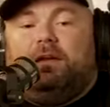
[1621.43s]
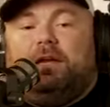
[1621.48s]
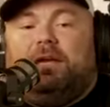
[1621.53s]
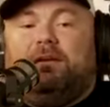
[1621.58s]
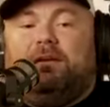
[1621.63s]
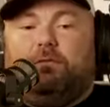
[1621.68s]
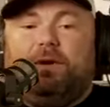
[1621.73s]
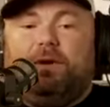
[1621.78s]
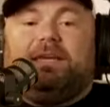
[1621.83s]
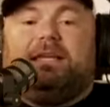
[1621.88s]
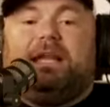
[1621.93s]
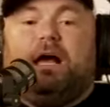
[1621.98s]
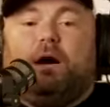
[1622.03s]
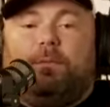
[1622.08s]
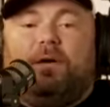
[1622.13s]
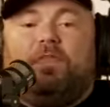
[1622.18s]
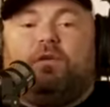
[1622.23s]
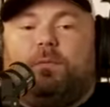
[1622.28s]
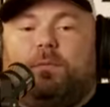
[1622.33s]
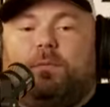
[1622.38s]
if we can
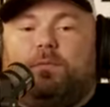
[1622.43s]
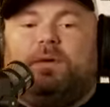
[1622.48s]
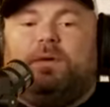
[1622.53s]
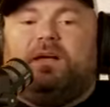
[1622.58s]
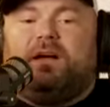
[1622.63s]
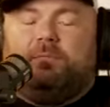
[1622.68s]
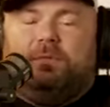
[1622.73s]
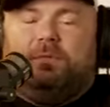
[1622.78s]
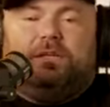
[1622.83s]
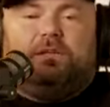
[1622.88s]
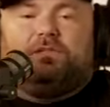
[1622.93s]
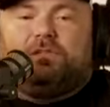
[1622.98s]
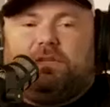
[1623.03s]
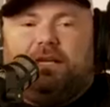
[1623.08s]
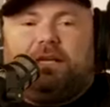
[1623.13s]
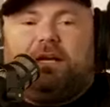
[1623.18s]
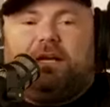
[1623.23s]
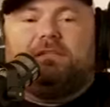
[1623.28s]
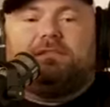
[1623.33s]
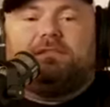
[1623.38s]
help other people become leaders
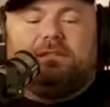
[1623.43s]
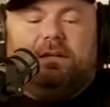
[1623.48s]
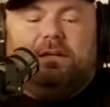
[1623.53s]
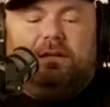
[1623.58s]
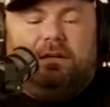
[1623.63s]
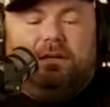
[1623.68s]
us.